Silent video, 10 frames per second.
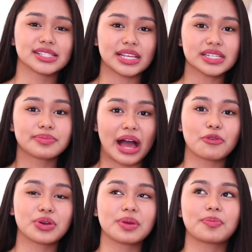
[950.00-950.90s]
guys, this
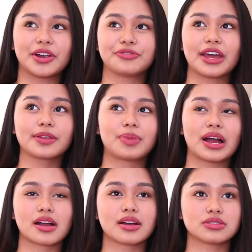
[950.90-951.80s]
bag would be perfect
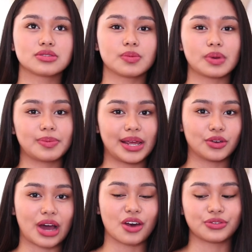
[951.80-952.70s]
pag super
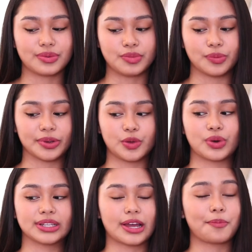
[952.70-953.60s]
plain ng outfit mo, but
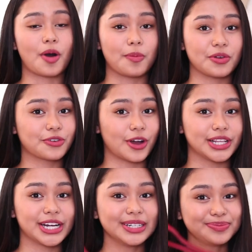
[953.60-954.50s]
you want a pop of
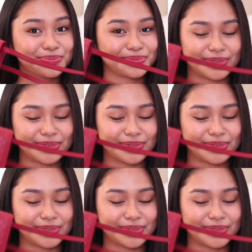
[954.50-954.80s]
color.